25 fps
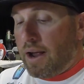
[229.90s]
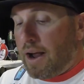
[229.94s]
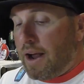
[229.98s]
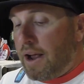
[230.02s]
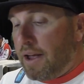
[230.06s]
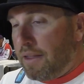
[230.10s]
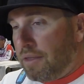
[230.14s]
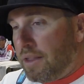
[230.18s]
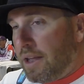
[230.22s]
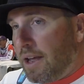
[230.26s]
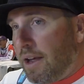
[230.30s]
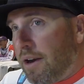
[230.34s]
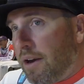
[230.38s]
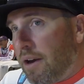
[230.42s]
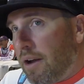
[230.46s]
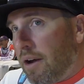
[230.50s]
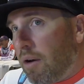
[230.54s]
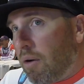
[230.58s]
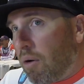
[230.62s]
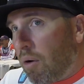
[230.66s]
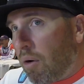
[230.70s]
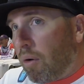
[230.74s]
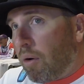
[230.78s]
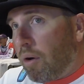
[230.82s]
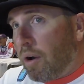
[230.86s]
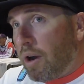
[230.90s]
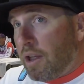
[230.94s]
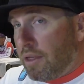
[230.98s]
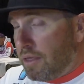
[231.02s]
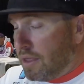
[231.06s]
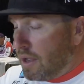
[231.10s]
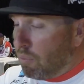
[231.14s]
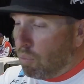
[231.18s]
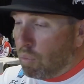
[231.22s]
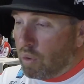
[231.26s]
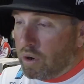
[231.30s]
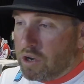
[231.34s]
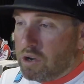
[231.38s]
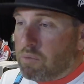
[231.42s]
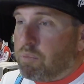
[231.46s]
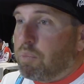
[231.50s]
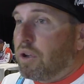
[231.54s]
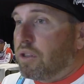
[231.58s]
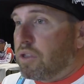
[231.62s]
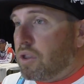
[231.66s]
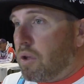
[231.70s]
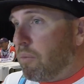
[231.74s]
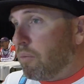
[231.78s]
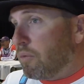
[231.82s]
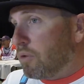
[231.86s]
And then when you
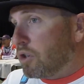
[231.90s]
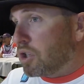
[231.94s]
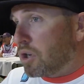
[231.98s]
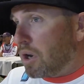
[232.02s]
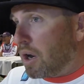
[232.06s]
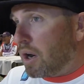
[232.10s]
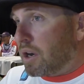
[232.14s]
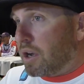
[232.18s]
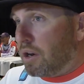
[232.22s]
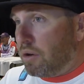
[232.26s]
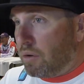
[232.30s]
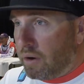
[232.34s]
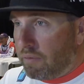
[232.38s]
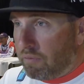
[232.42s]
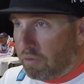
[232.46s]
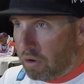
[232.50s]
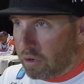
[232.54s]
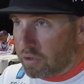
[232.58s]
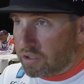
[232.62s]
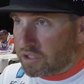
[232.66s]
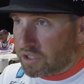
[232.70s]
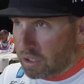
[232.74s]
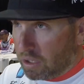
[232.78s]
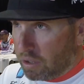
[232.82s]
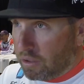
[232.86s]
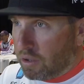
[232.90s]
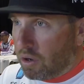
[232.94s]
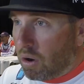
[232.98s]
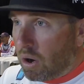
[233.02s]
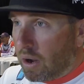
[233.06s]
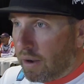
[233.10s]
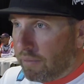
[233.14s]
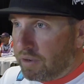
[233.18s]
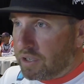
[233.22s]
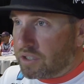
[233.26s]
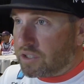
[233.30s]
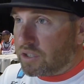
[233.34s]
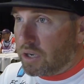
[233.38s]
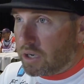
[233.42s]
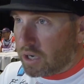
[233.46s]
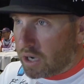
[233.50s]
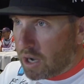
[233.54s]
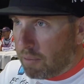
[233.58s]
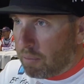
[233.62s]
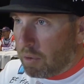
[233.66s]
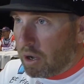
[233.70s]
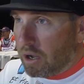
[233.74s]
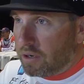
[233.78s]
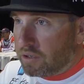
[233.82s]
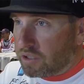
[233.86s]
put the truck in reverse, they'll obviously
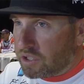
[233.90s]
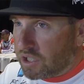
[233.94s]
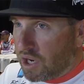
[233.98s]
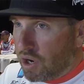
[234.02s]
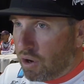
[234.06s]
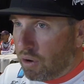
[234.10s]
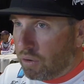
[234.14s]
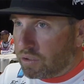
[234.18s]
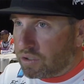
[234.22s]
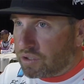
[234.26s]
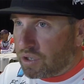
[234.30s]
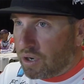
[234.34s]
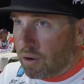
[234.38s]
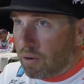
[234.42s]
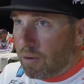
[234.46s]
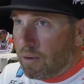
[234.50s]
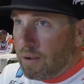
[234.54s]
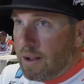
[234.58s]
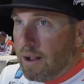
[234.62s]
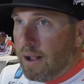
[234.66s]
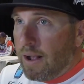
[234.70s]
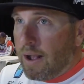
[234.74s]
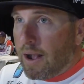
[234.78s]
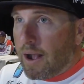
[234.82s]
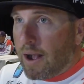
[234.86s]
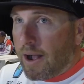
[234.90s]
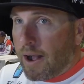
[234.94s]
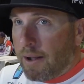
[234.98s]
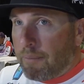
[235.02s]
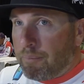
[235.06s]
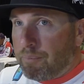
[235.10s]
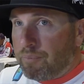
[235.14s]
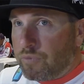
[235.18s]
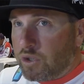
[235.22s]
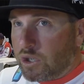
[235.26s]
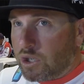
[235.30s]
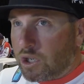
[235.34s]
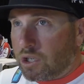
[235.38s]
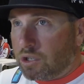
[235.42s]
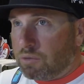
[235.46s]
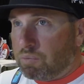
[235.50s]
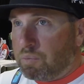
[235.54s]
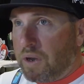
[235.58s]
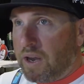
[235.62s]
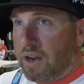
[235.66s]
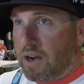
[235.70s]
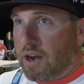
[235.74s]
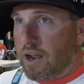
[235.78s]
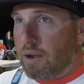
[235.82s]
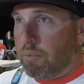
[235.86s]
come on too. So just
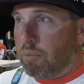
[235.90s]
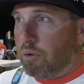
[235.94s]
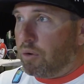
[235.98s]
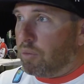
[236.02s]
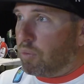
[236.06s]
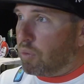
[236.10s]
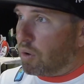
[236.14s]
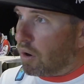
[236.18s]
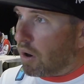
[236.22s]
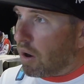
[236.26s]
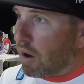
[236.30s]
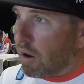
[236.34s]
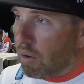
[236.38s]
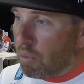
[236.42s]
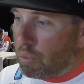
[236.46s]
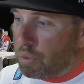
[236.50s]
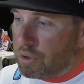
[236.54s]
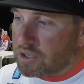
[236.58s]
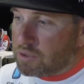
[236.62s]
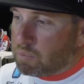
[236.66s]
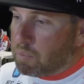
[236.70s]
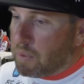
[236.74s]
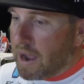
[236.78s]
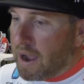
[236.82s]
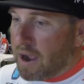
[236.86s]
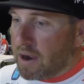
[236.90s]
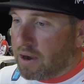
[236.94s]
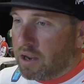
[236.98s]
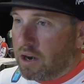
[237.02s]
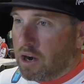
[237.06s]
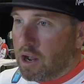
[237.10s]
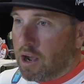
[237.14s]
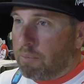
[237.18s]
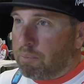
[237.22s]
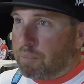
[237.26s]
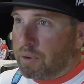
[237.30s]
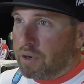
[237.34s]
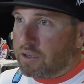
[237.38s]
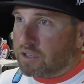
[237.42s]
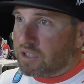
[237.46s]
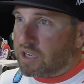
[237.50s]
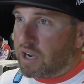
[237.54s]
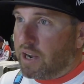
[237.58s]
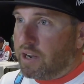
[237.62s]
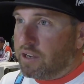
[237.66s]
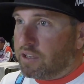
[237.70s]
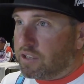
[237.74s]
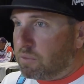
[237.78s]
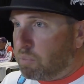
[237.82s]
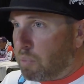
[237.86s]
being able, we're always backing up in
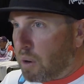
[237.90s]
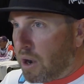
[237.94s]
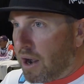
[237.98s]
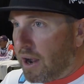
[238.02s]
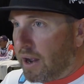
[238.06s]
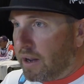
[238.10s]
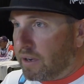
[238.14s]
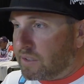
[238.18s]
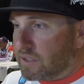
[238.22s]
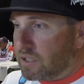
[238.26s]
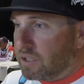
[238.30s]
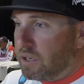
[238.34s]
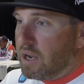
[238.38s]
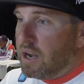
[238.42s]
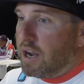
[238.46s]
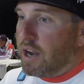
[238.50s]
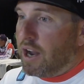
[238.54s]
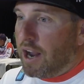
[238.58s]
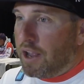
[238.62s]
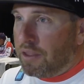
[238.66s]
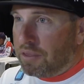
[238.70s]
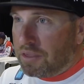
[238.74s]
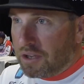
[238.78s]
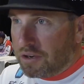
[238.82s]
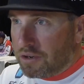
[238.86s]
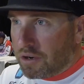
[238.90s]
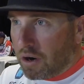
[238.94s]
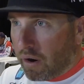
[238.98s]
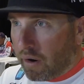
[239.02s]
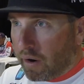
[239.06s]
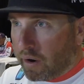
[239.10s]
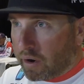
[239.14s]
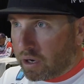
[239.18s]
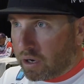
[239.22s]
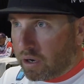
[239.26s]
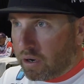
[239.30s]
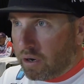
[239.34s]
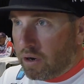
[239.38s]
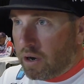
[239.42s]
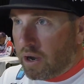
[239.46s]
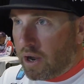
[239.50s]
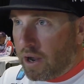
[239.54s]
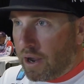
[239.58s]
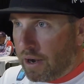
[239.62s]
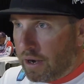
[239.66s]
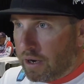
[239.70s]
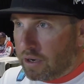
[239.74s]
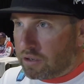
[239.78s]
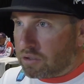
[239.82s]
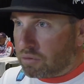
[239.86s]
tight spots in the dark,
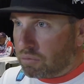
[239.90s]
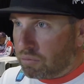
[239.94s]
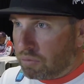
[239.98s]
and it's